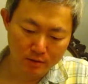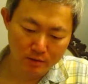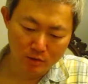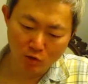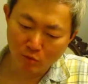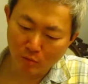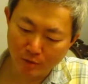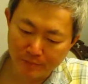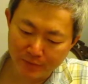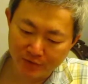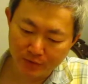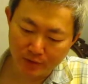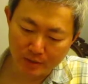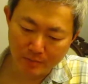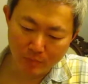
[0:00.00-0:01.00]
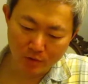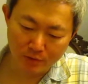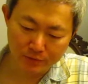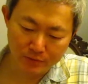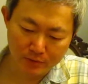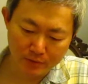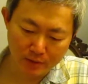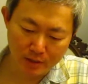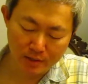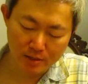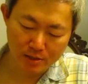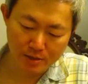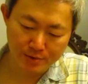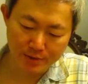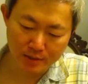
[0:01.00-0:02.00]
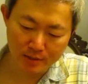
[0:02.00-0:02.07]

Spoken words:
No more missing the boat and hearing